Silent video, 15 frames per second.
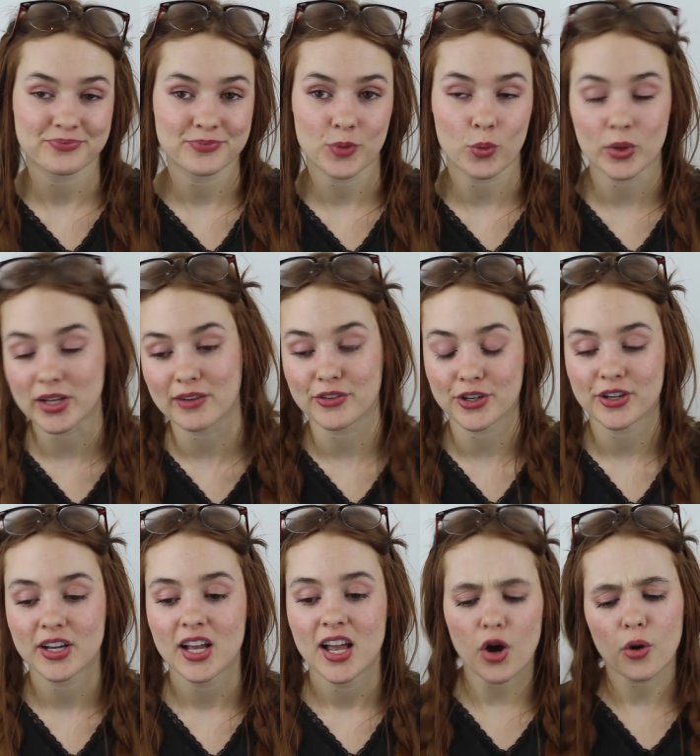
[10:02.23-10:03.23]

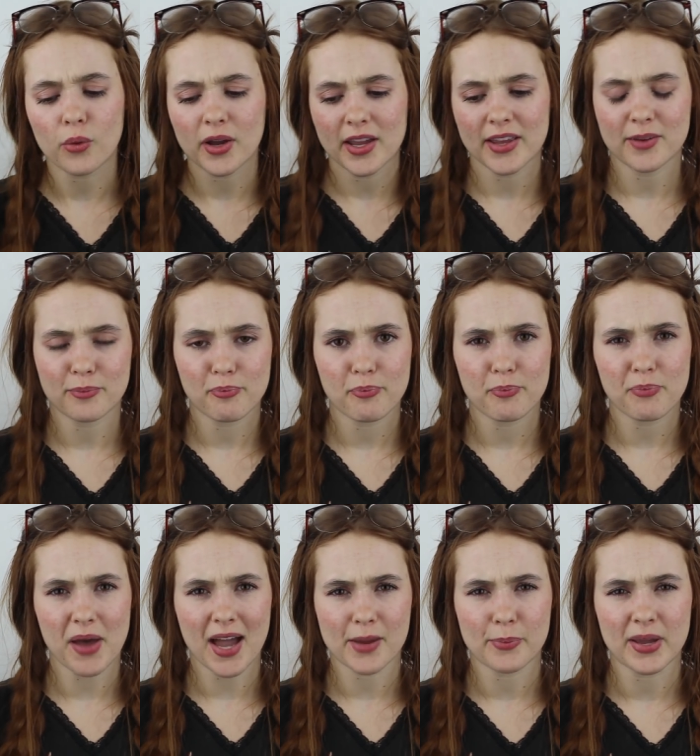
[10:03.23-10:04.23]
whatever. Oh, and
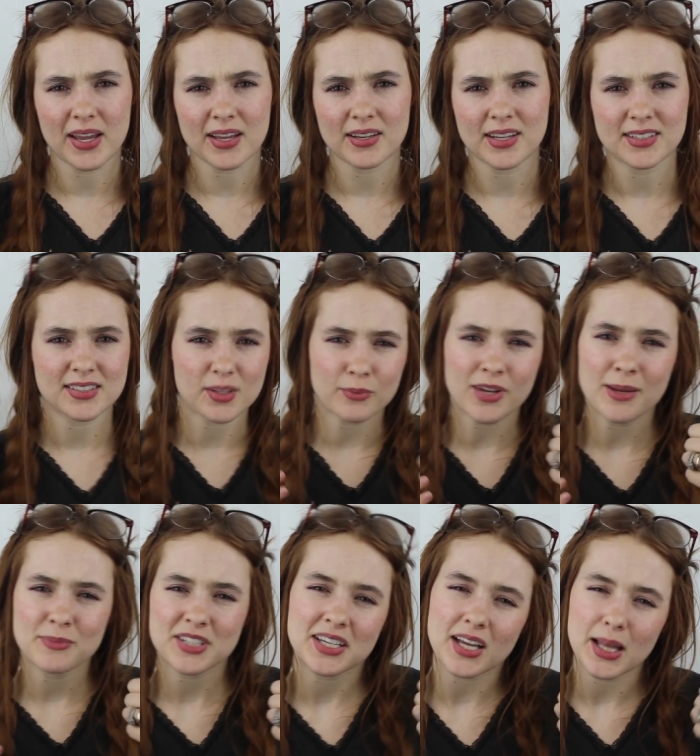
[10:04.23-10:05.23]
back pain, and
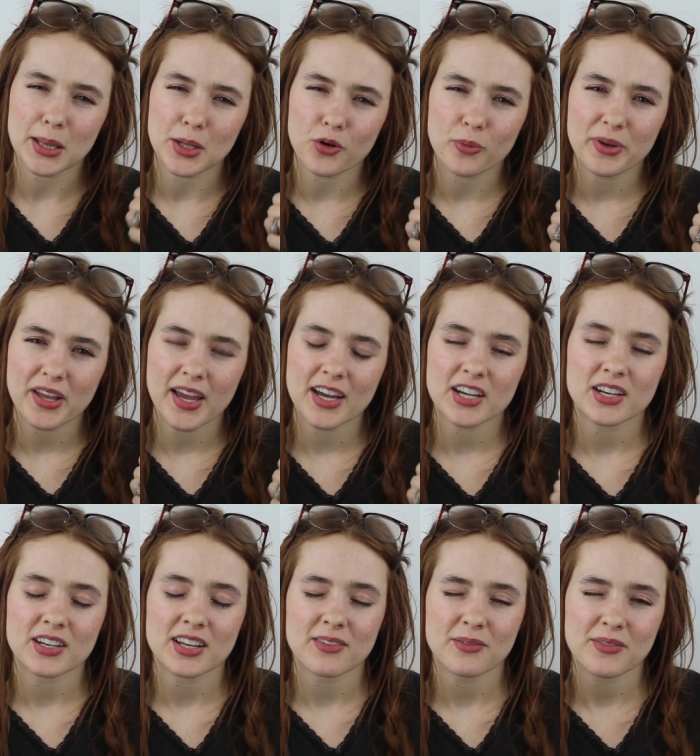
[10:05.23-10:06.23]
sometimes like a little bit of
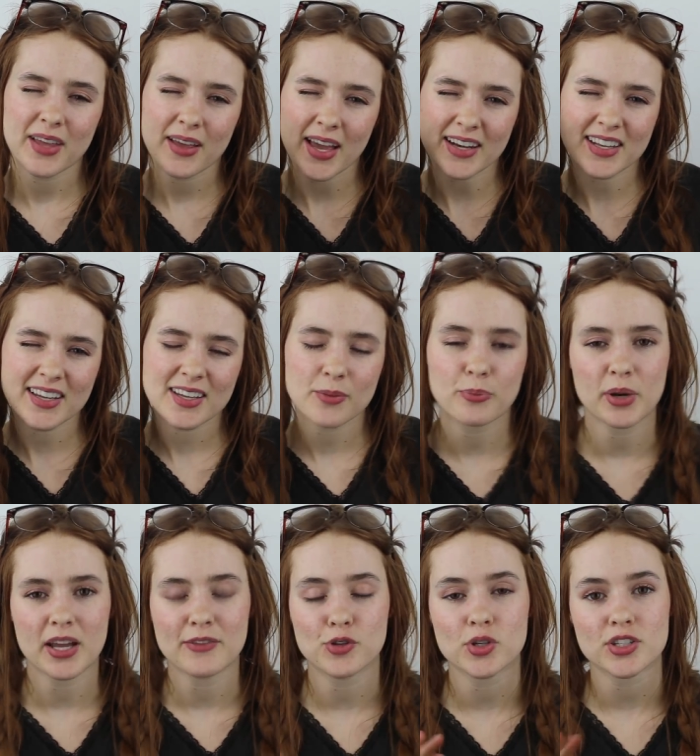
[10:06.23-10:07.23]
headache,
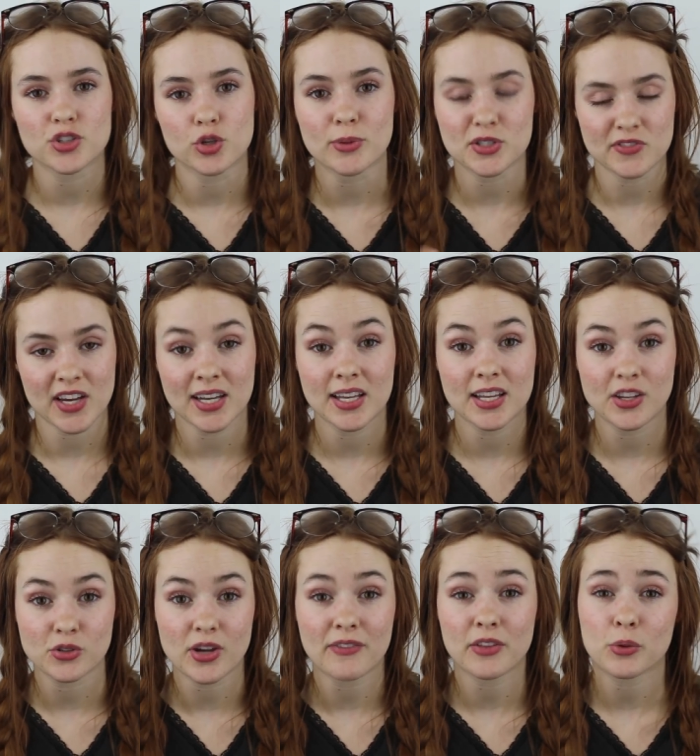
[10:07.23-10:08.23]
but if you get too much of a headache,
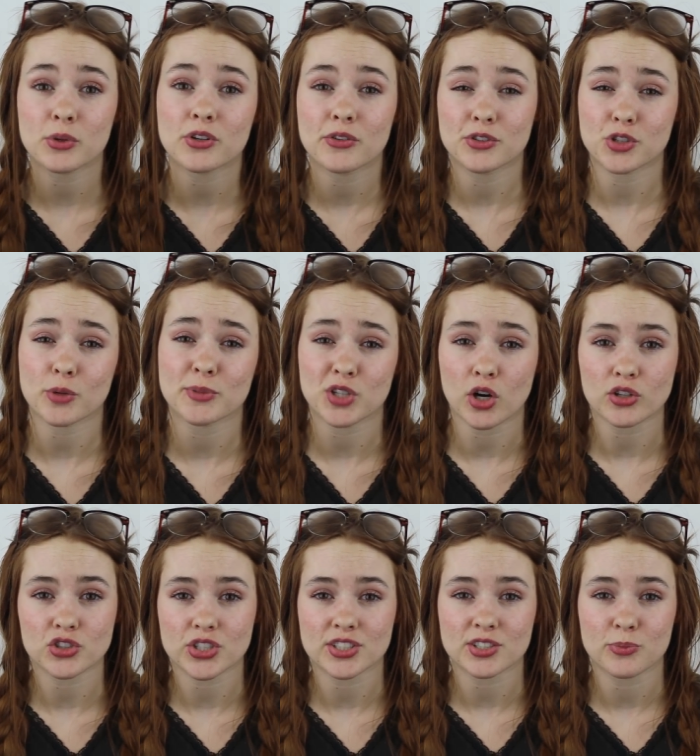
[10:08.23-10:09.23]
you definitely want to go to the
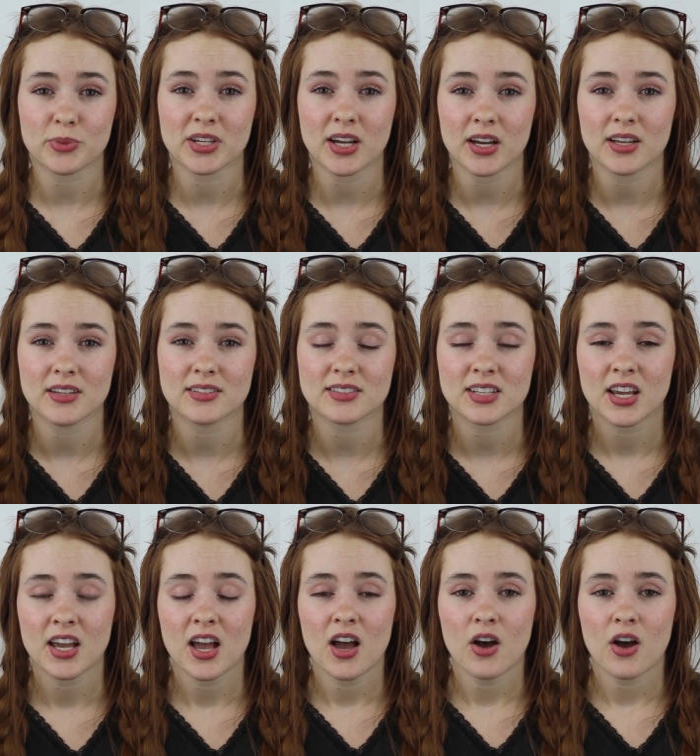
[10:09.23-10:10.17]
dermatologist